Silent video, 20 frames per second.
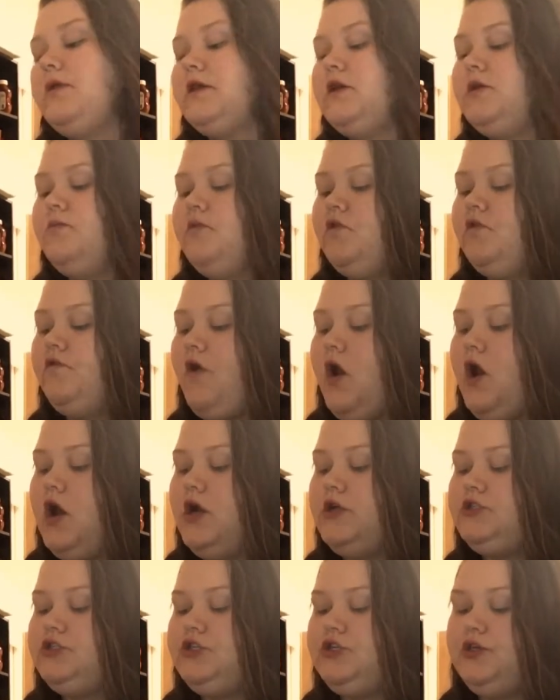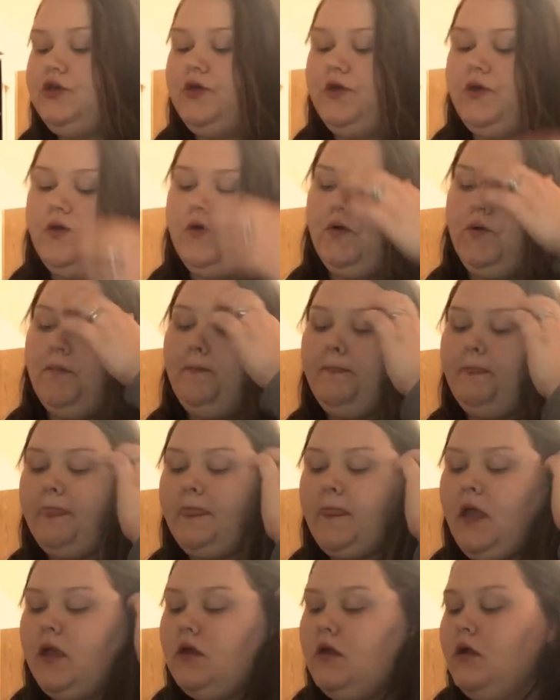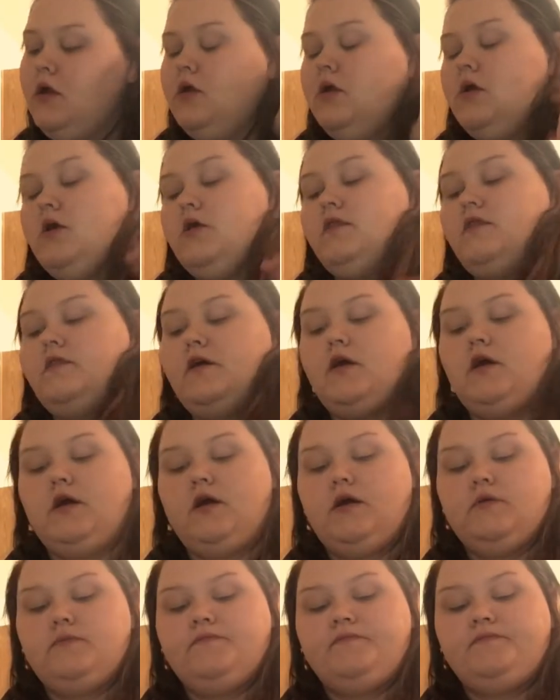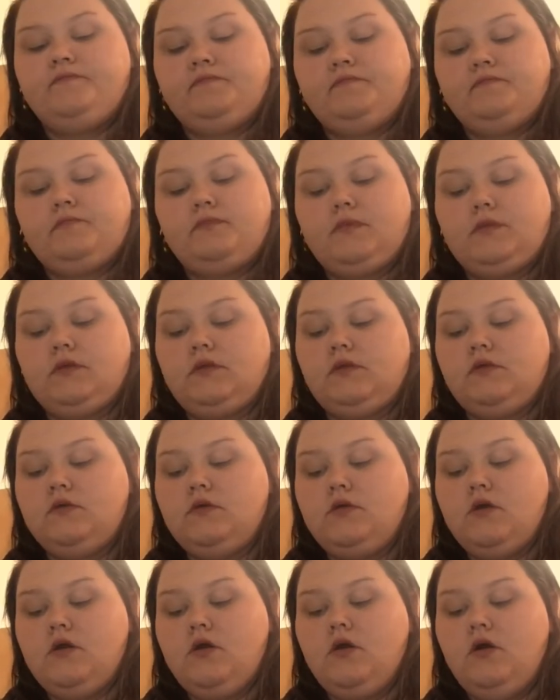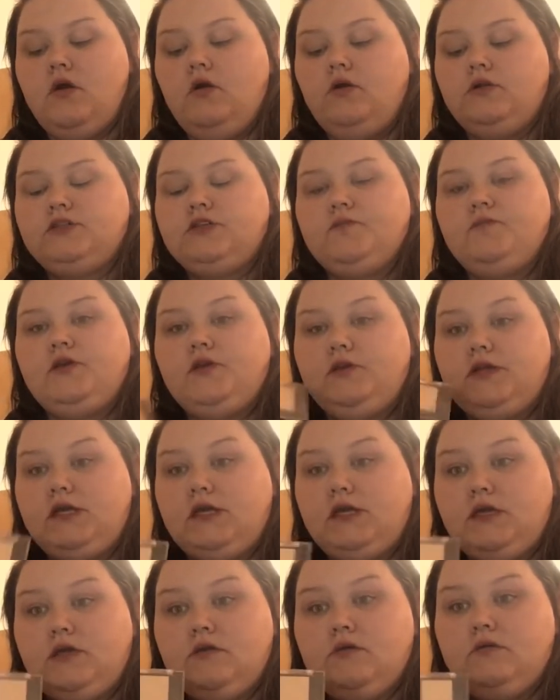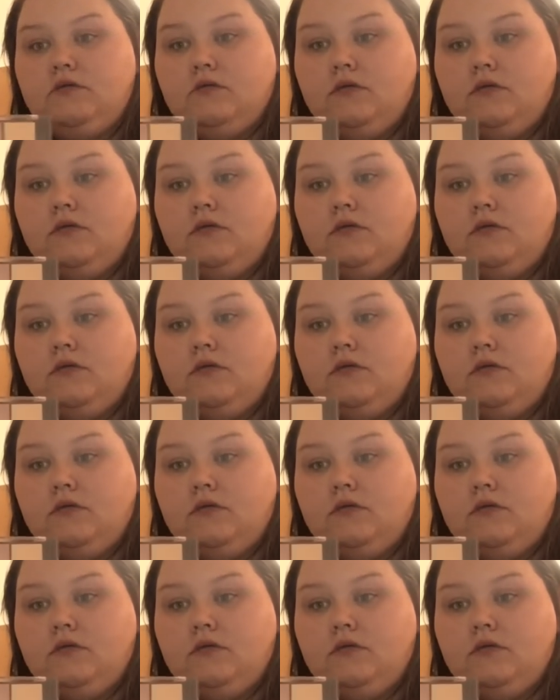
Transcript: gonna move on to the Ulta Beauty